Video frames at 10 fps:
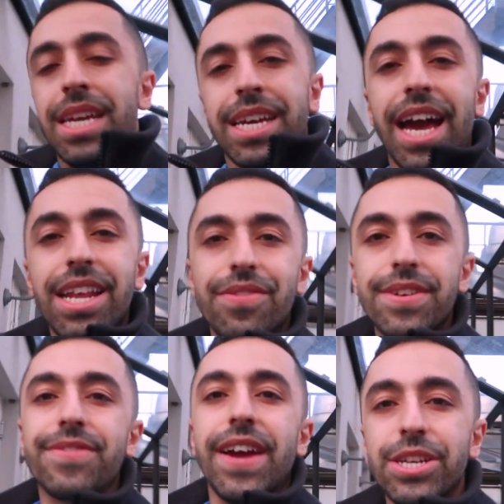kind of
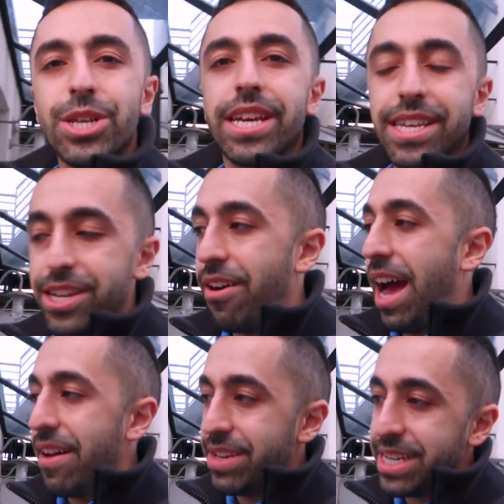refreshing, you know,
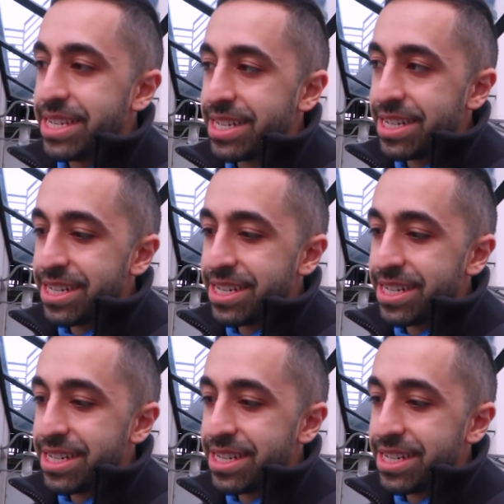having